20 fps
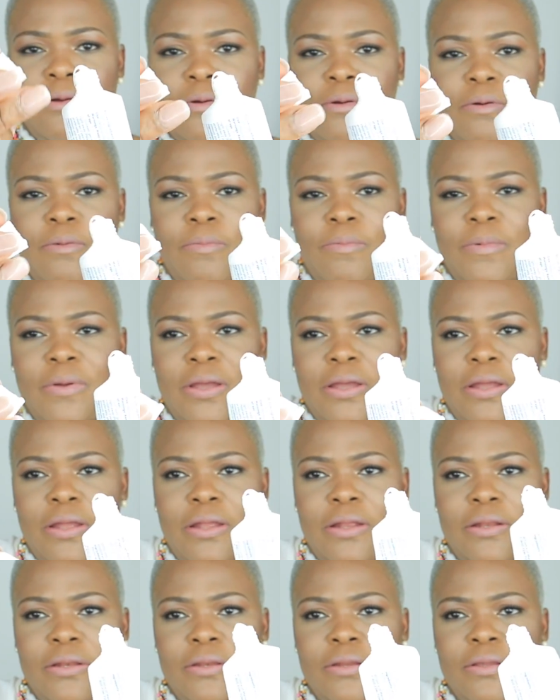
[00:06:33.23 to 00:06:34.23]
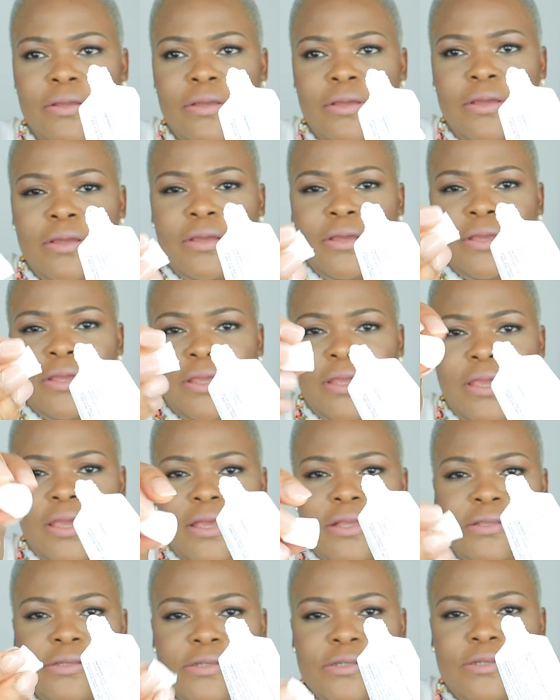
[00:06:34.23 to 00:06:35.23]
up and
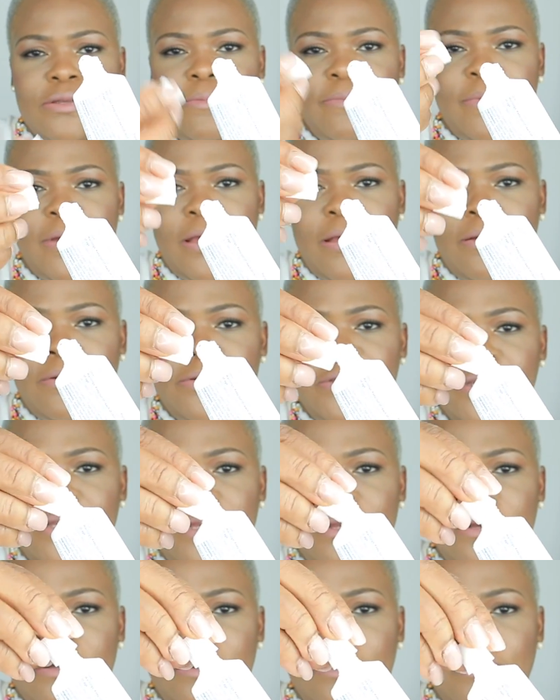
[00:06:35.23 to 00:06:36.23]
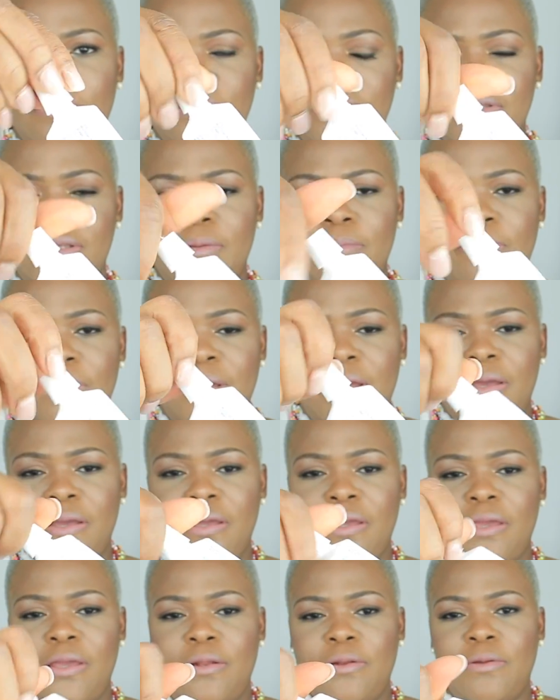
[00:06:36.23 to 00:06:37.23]
get some out and close it
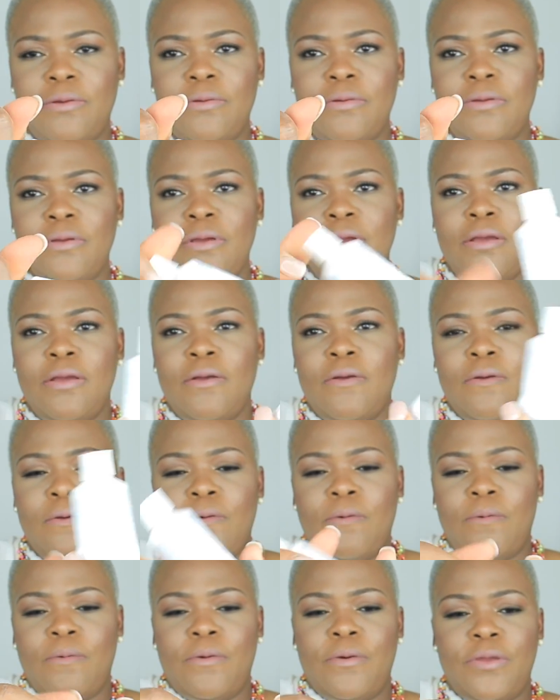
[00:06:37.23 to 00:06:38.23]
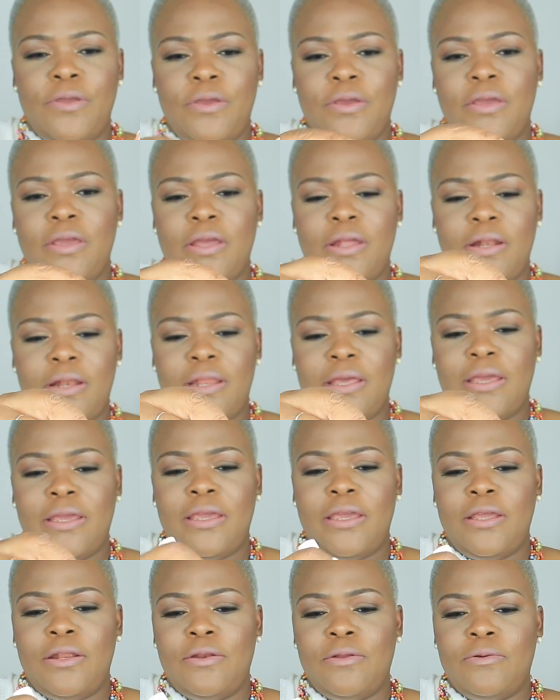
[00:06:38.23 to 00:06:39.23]
back, you know, or you can,
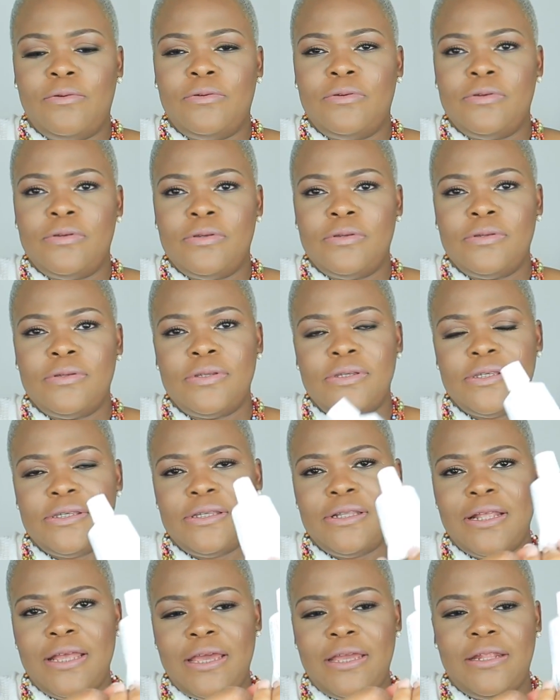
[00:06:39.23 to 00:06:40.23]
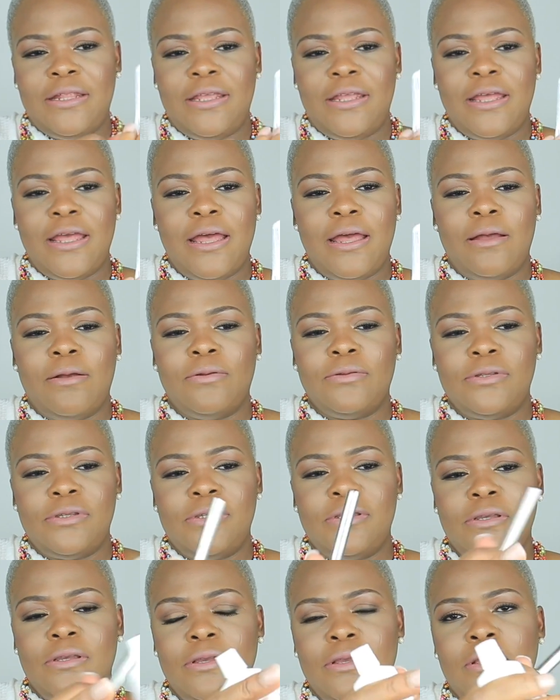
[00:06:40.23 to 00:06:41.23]
like, you know, slide it out,
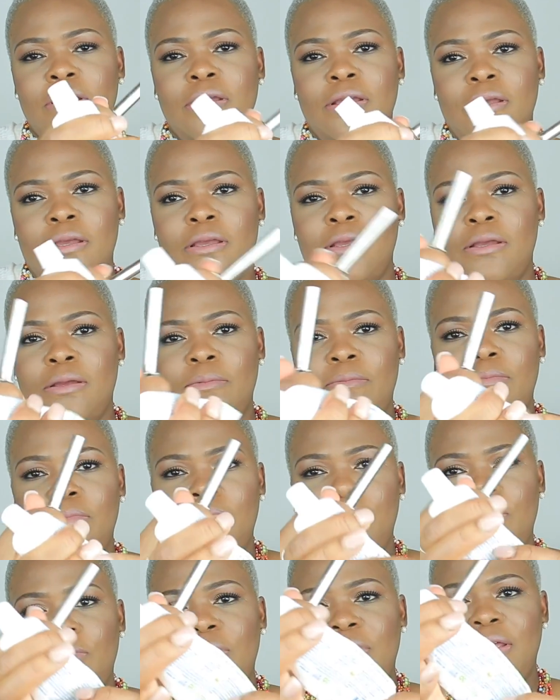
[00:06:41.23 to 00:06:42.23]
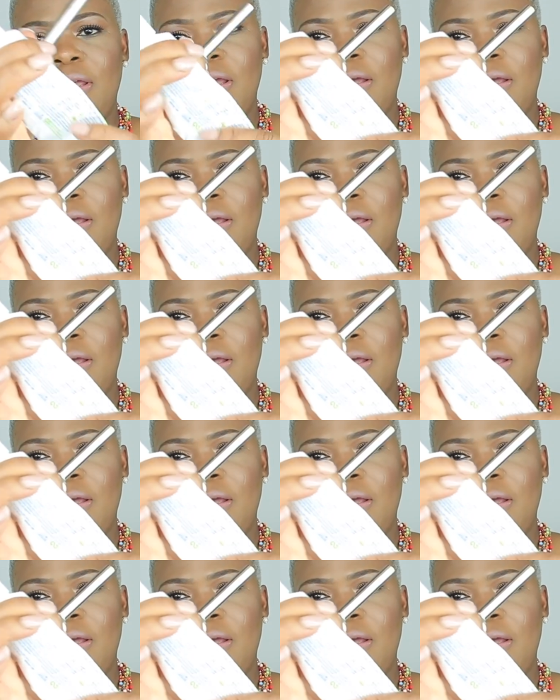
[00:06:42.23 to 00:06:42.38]
pull it